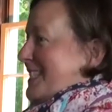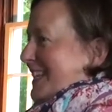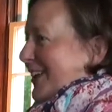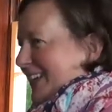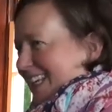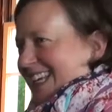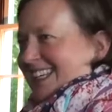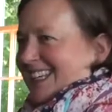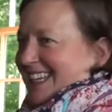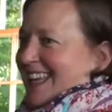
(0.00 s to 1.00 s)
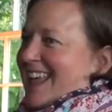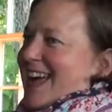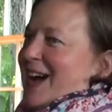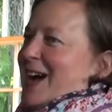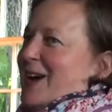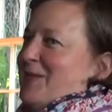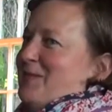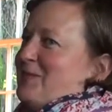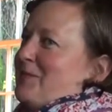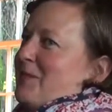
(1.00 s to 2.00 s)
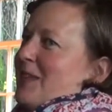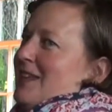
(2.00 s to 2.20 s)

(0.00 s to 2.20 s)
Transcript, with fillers: Skowhegan. Um,